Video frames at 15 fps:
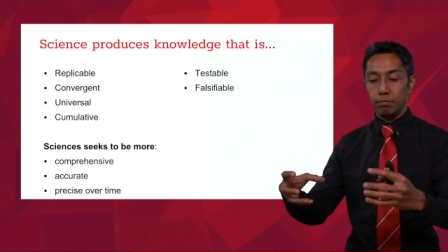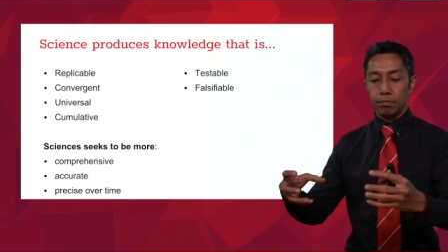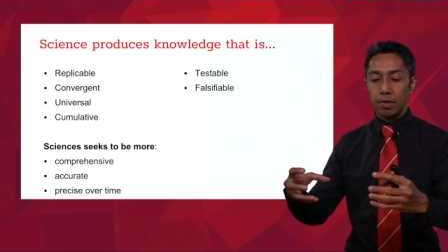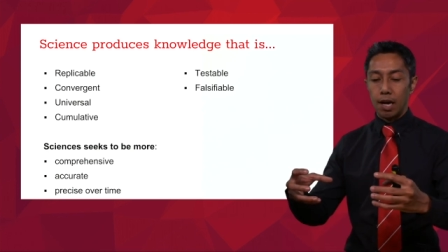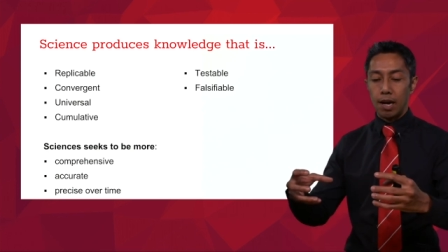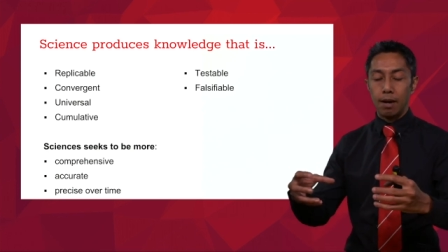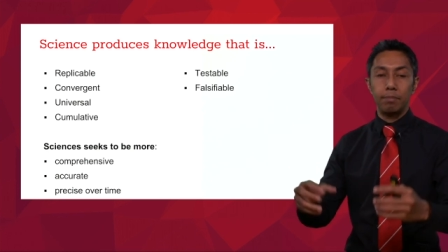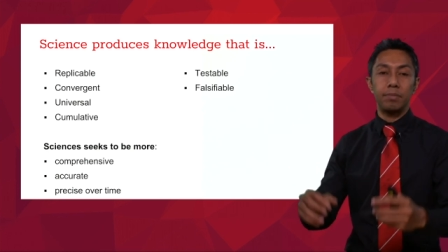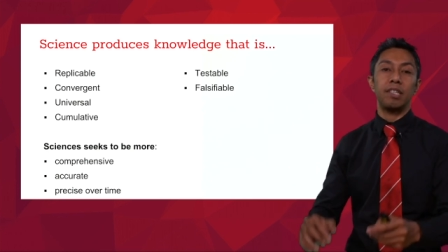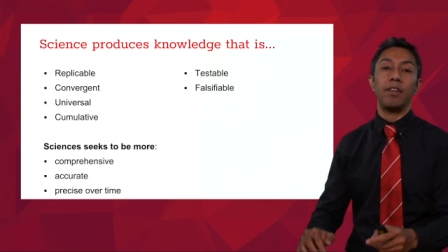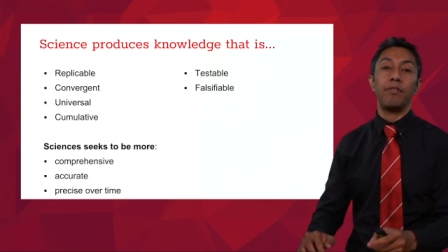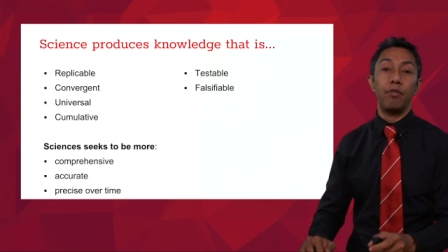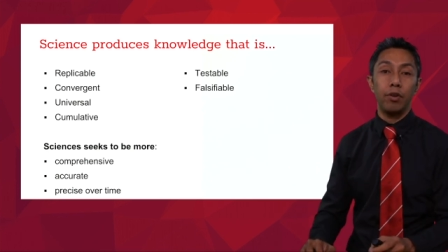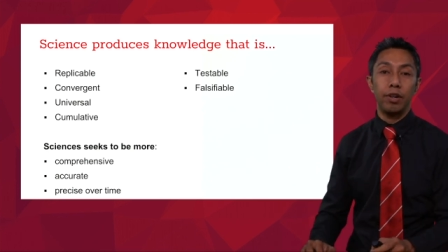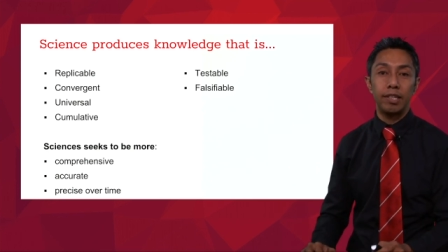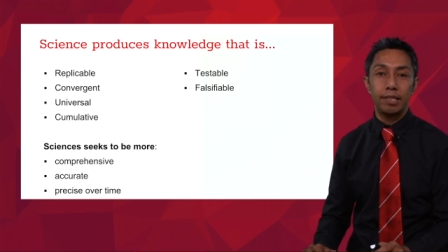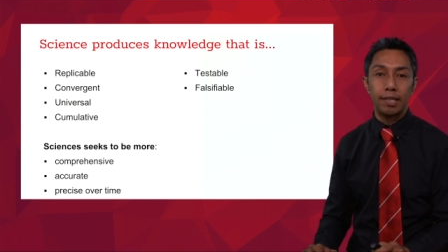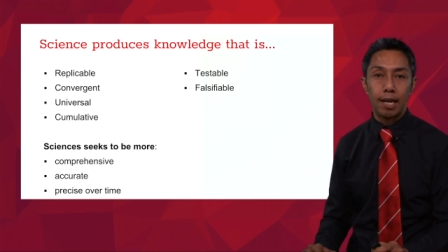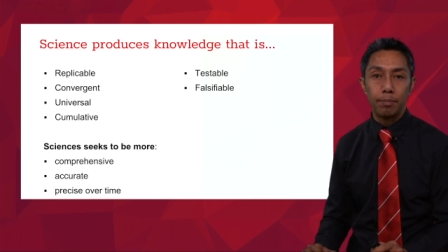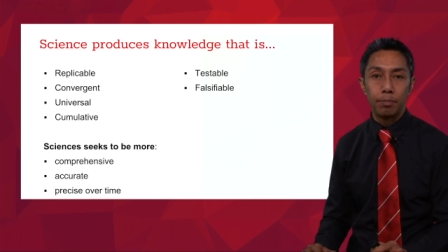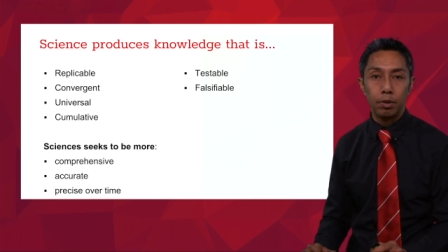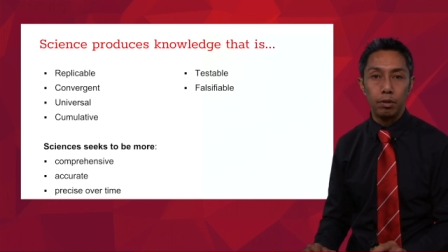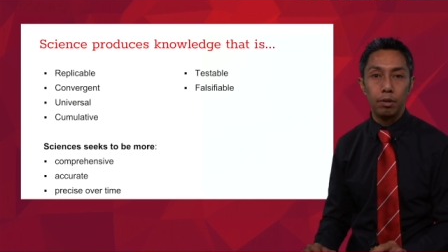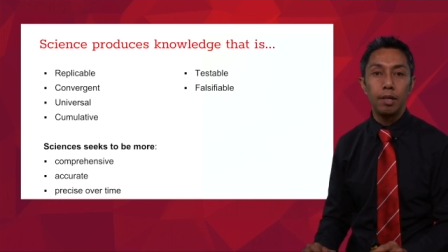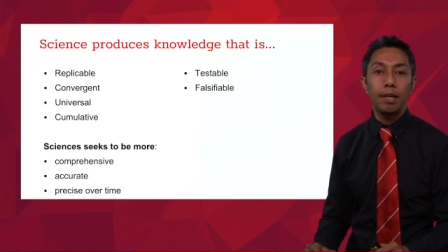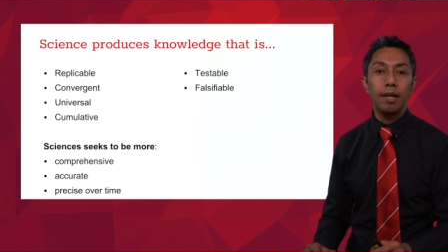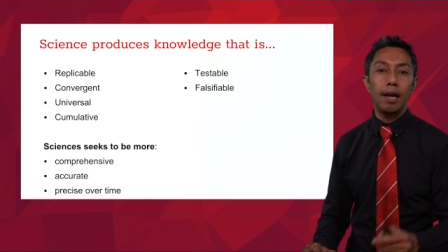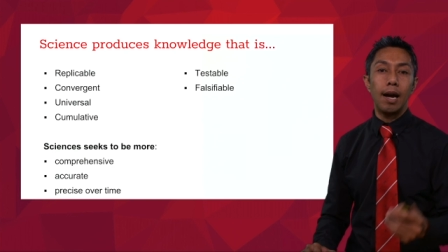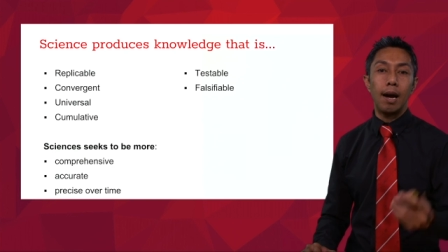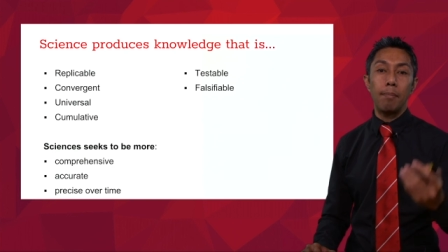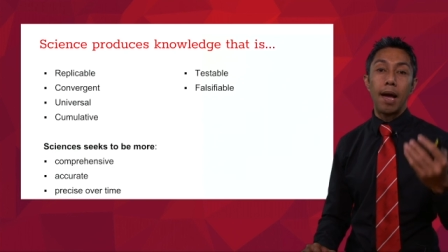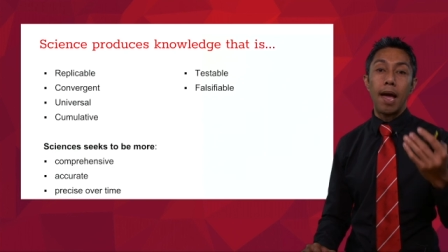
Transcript: um, say for example, um,